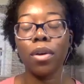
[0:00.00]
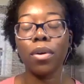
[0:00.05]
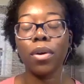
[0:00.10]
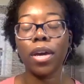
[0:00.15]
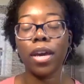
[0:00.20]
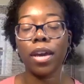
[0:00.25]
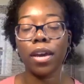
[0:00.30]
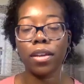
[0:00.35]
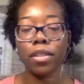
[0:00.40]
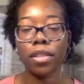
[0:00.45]

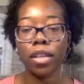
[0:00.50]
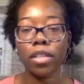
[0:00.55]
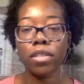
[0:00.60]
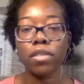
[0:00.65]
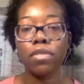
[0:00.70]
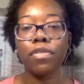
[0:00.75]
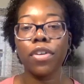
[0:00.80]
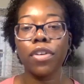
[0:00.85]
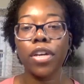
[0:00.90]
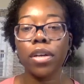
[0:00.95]
okay,
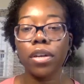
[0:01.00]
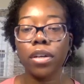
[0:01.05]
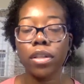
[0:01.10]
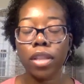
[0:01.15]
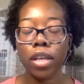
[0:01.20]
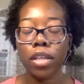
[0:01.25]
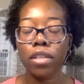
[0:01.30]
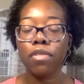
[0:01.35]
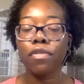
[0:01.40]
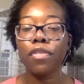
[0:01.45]
that's very
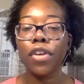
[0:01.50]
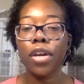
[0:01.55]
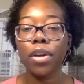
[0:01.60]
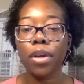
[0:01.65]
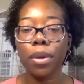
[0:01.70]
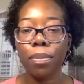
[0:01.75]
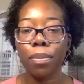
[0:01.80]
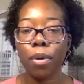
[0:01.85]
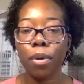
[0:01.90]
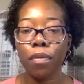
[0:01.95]
that's
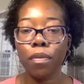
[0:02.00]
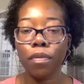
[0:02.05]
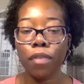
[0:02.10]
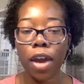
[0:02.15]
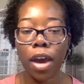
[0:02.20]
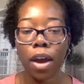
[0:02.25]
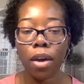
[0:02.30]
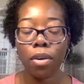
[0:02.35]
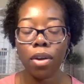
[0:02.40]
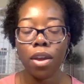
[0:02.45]
very
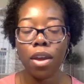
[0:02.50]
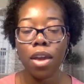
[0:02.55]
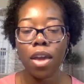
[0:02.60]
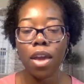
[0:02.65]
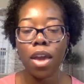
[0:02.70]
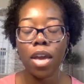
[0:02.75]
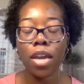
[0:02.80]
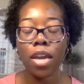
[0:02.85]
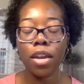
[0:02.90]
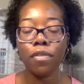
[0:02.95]
profound.
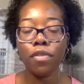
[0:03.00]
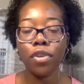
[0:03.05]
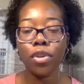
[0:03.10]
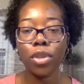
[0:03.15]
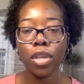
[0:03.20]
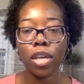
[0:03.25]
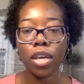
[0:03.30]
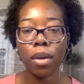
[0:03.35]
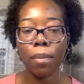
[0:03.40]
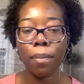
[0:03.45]
And if you mm.
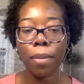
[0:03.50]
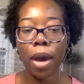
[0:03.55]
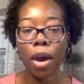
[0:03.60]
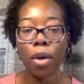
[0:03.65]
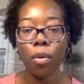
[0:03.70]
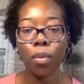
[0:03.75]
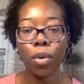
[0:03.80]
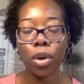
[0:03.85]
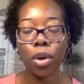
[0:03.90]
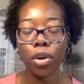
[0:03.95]
think
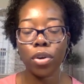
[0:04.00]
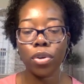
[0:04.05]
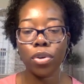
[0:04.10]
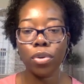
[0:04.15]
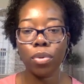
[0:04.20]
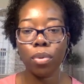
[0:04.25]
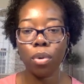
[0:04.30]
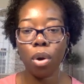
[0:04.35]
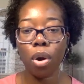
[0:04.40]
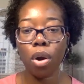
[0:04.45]
about where
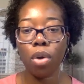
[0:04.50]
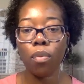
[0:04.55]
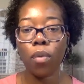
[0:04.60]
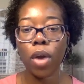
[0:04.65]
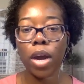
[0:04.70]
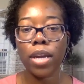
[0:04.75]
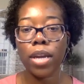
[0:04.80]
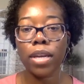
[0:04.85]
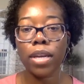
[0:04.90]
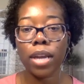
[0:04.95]
you are
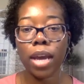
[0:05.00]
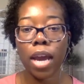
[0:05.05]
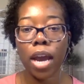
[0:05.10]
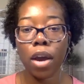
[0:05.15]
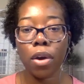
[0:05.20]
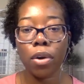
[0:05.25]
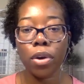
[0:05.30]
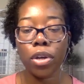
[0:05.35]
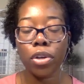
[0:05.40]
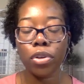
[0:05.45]
right
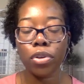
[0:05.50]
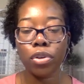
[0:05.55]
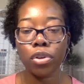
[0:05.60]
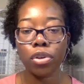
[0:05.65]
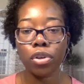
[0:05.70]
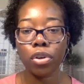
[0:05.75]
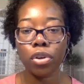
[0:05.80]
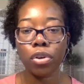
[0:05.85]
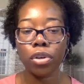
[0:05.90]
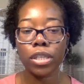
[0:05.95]
now in your
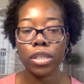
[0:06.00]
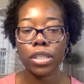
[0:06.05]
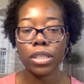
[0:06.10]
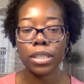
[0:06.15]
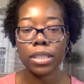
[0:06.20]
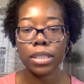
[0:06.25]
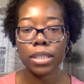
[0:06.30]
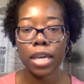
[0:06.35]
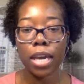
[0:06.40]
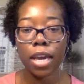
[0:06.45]
mm-hmm. current
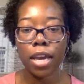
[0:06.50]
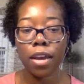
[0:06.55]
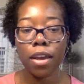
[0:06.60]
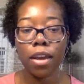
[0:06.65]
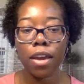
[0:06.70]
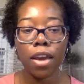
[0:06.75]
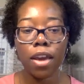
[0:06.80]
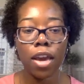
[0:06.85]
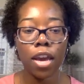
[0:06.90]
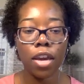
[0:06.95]
state,
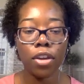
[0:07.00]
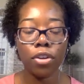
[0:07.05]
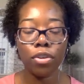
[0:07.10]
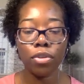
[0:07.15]
and